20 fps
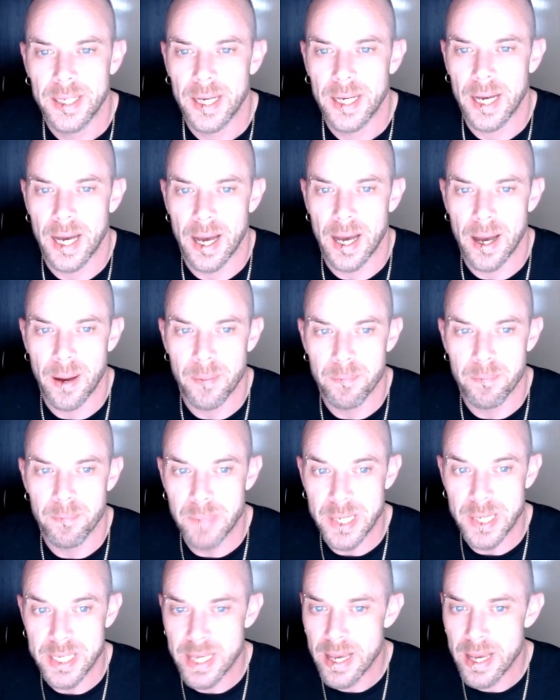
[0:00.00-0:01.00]

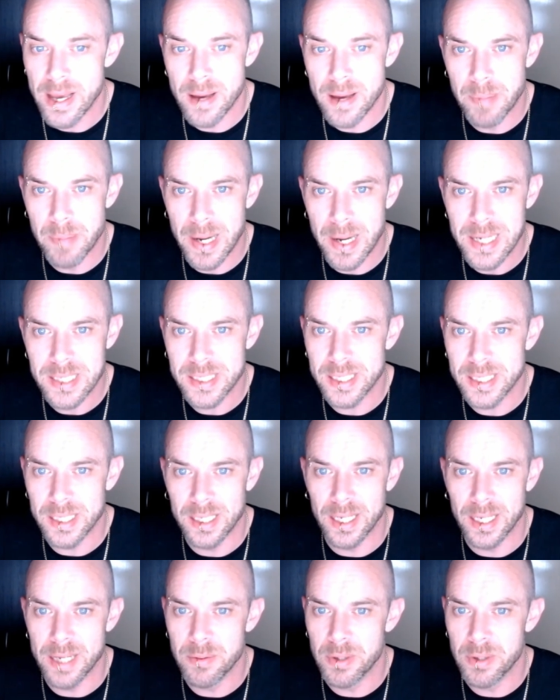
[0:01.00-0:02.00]
But yeah,
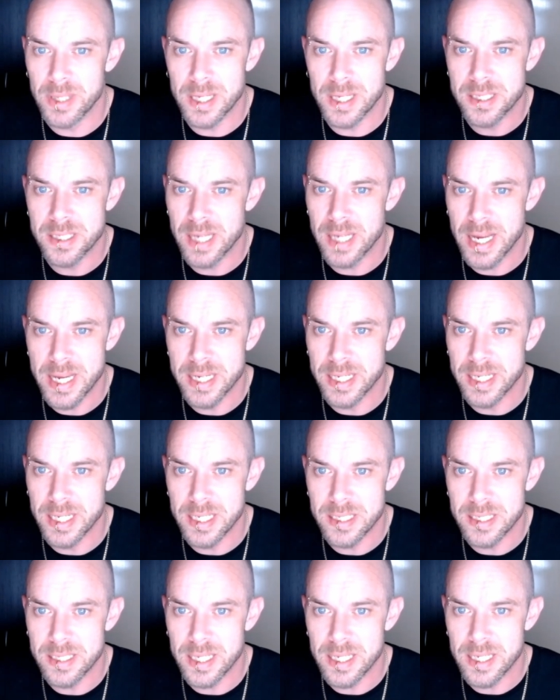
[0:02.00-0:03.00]
basically what they're saying
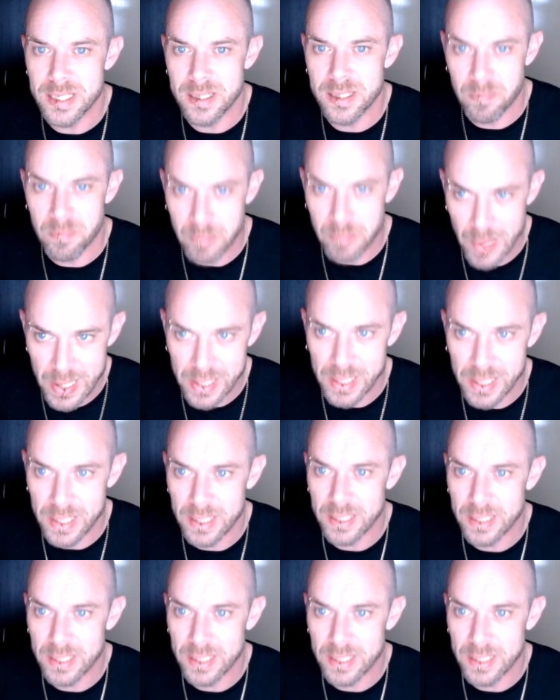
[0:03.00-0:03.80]
is these are bigger